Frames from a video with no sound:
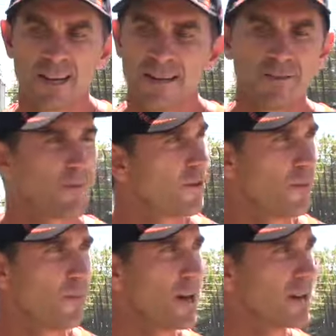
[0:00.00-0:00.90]
He'll
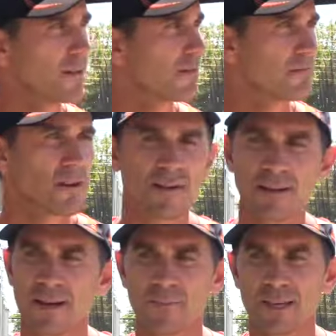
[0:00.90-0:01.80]
fight back, no
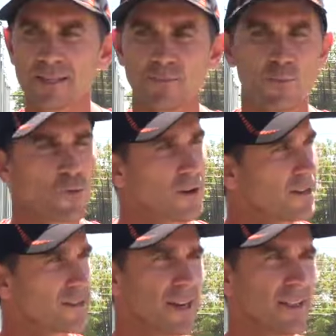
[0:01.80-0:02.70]
doubt. He's a
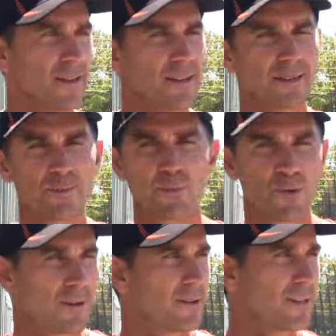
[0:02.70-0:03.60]
brilliant talent, he's a
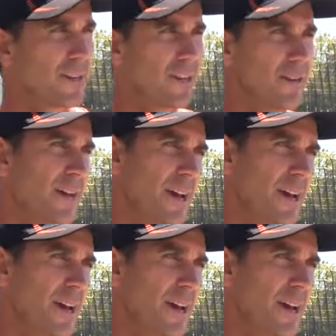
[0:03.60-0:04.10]
brilliant kid,